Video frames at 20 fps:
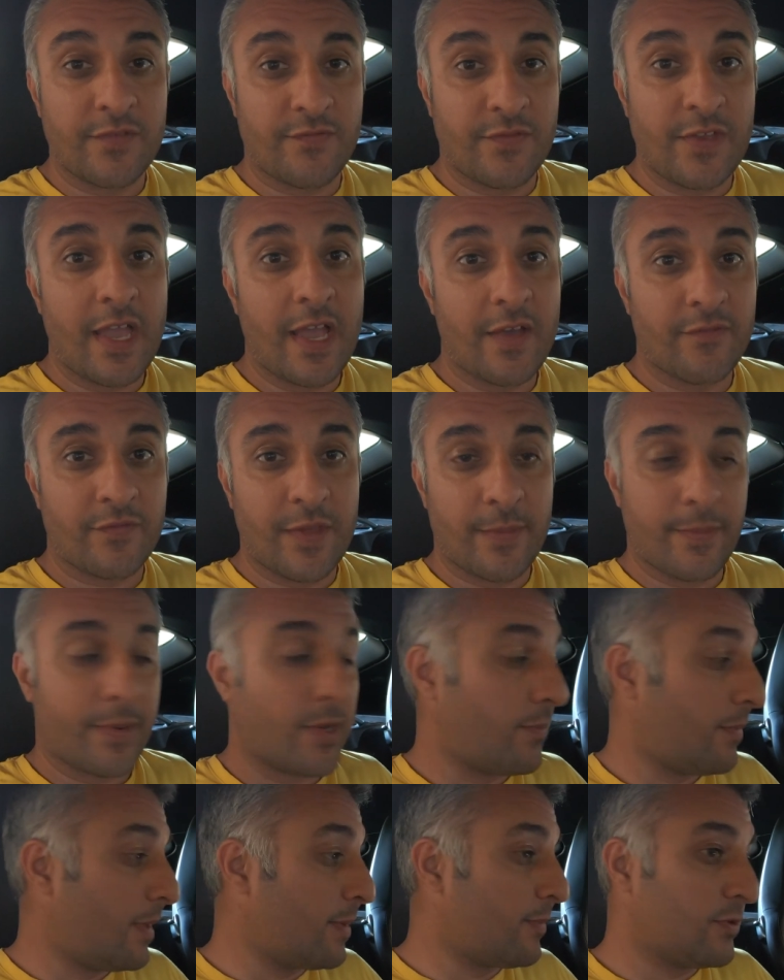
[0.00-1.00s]
if you have that
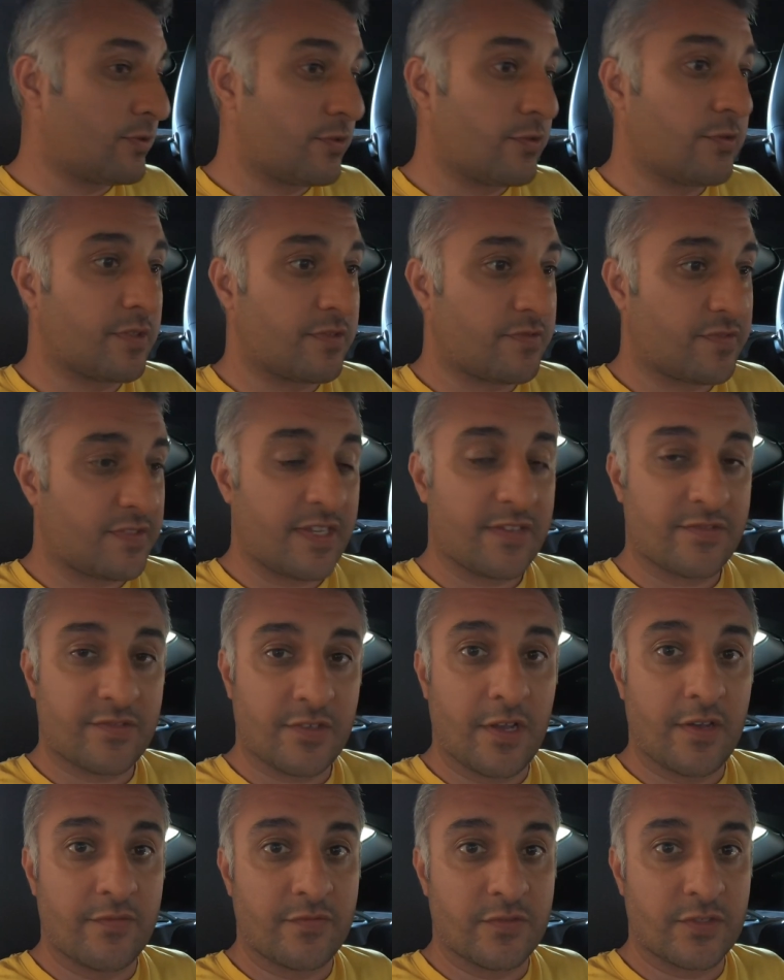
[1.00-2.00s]
belt. Maybe do this test
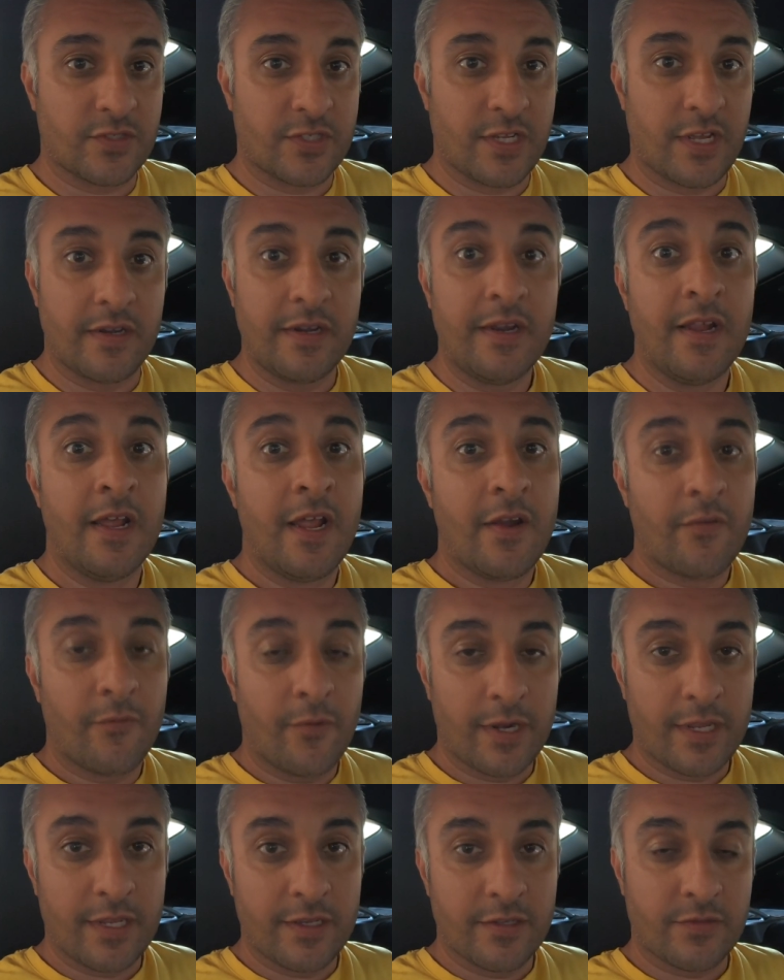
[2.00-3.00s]
that I've just done,
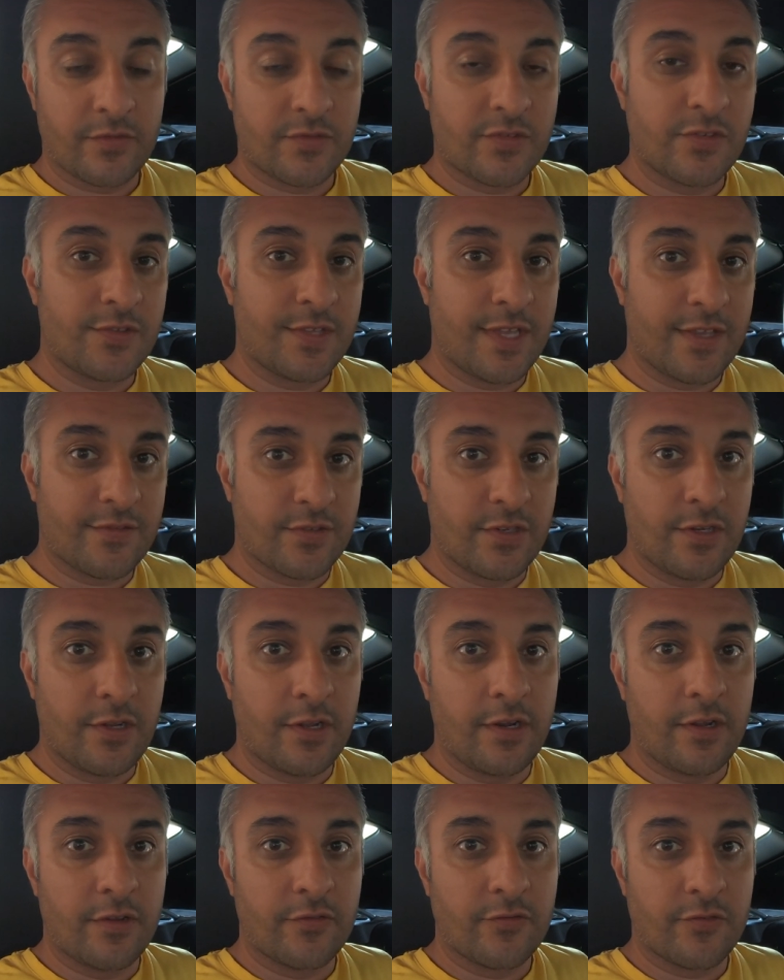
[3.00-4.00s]
run it at
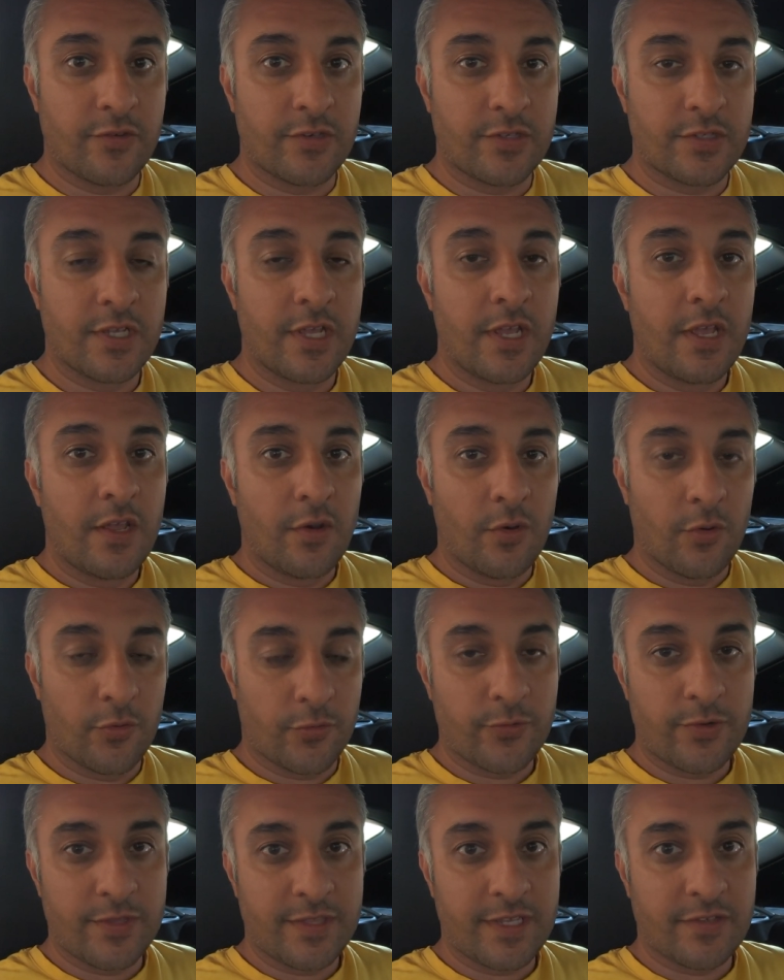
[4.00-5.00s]
2900 or
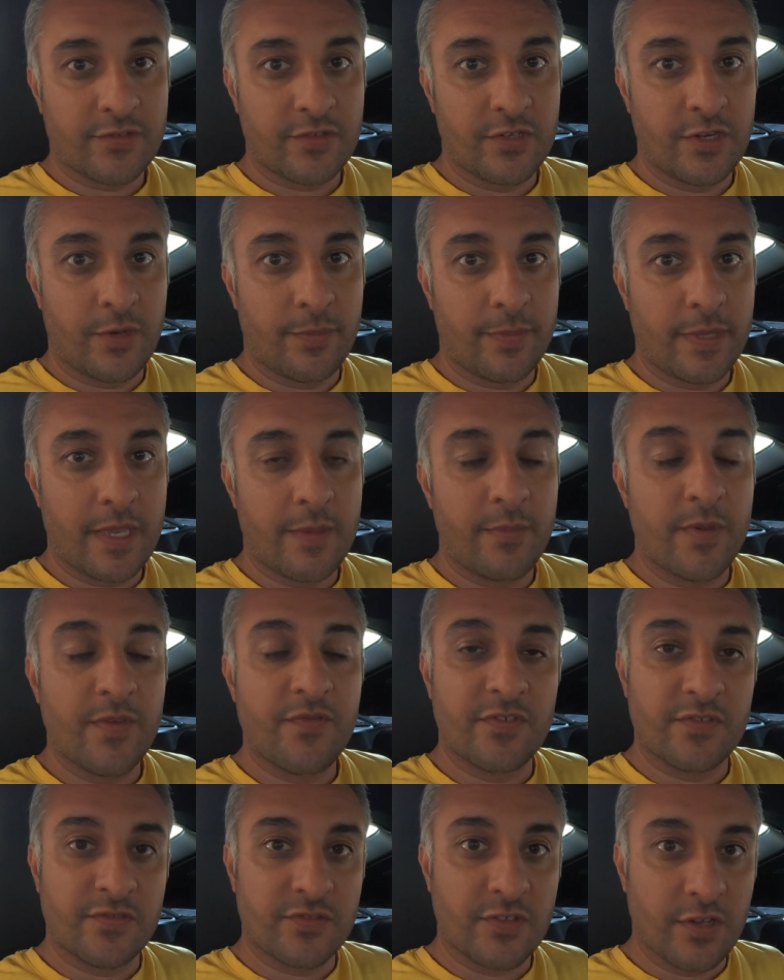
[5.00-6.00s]
3000 RPM.
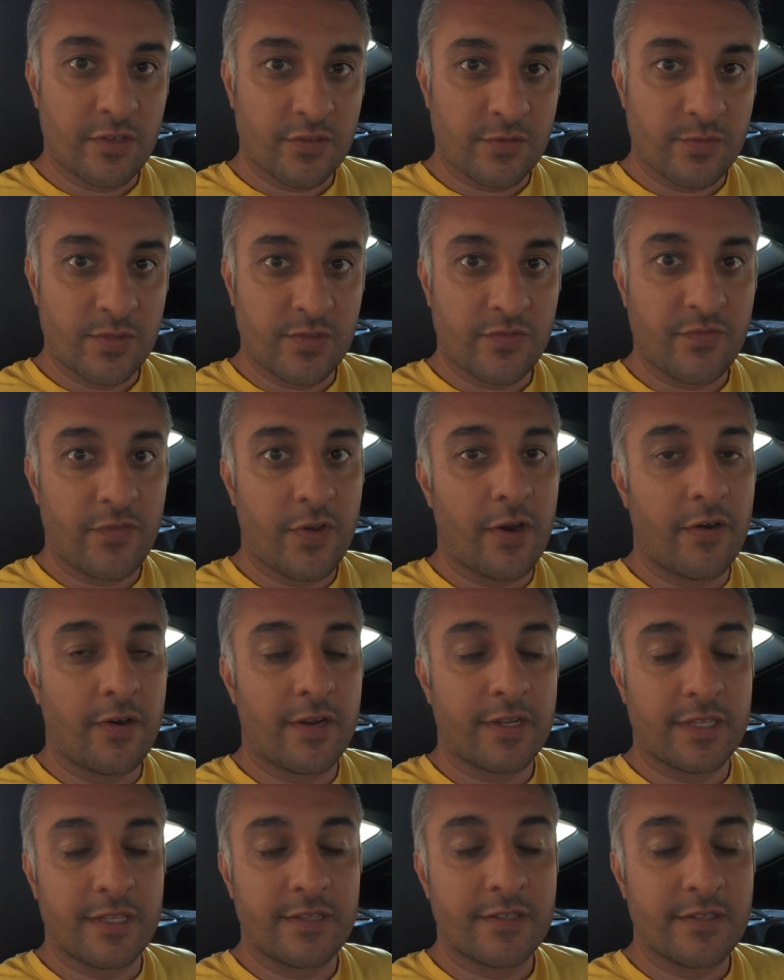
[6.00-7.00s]
If it starts
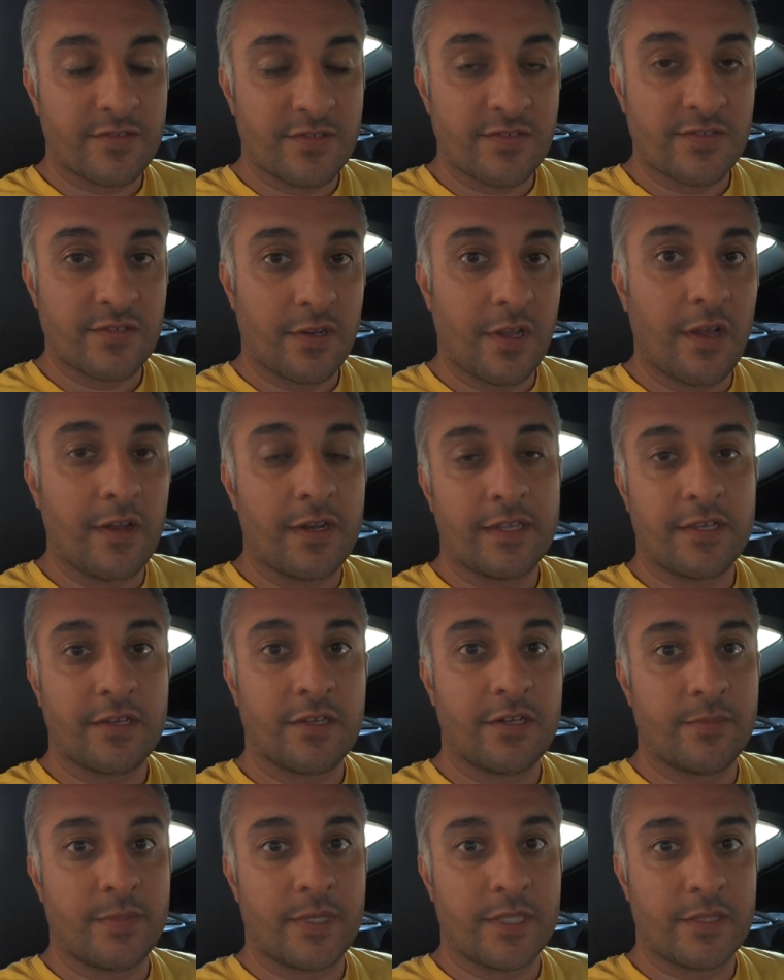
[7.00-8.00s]
misfiring, then this is likely
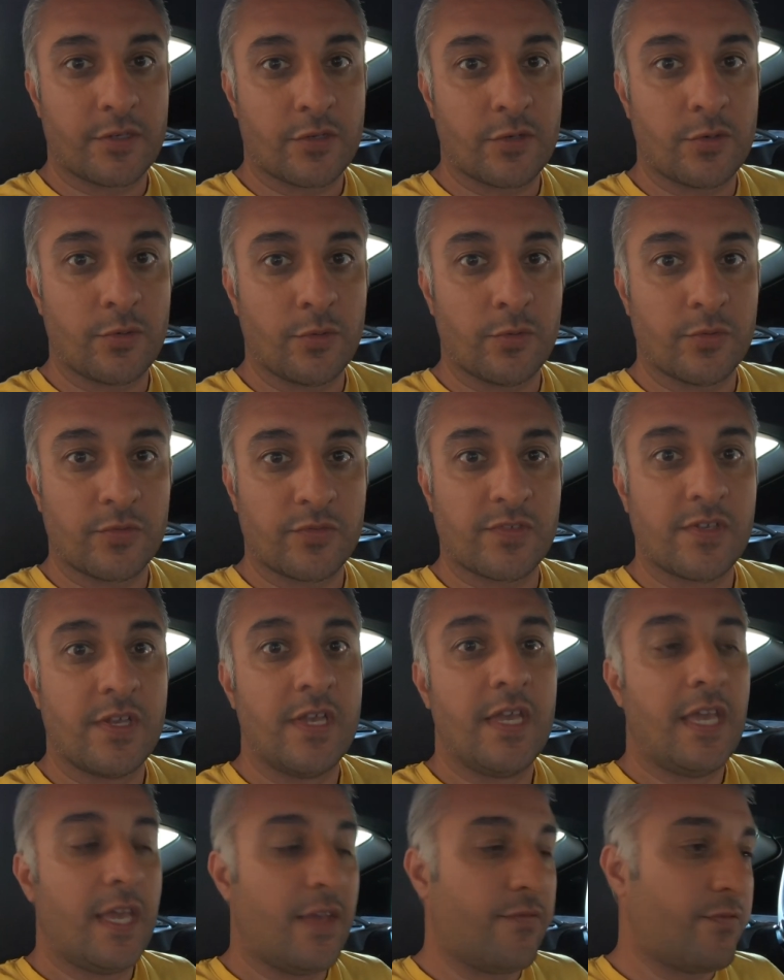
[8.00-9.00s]
going to be the cause.
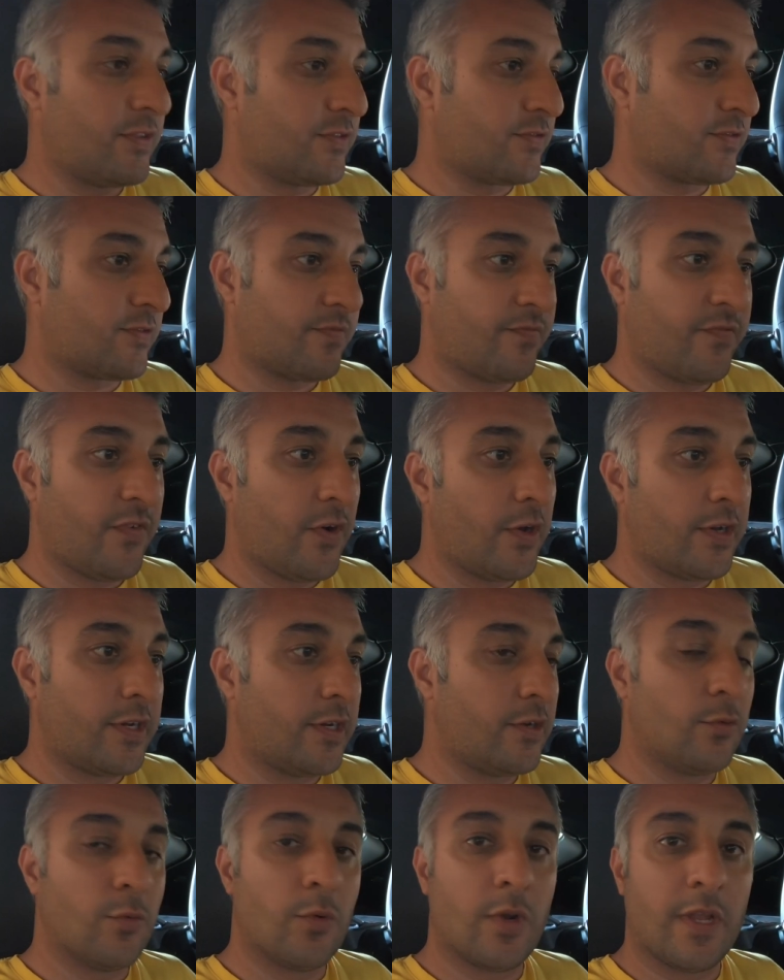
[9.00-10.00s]
If it's fine
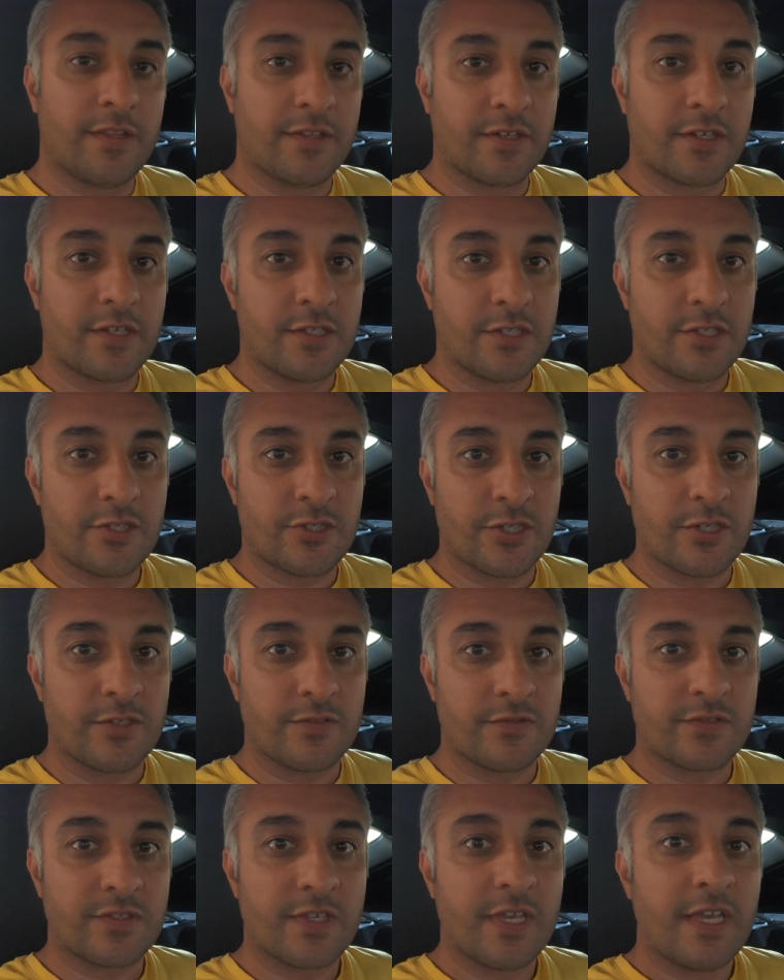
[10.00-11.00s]
in all other
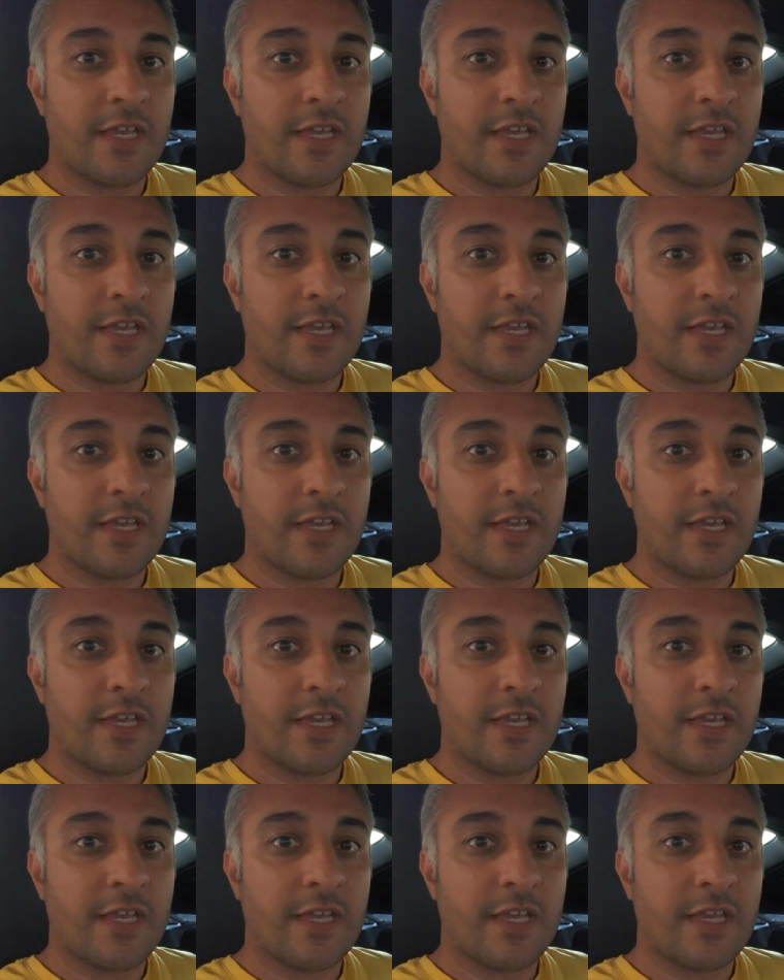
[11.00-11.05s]
conditions,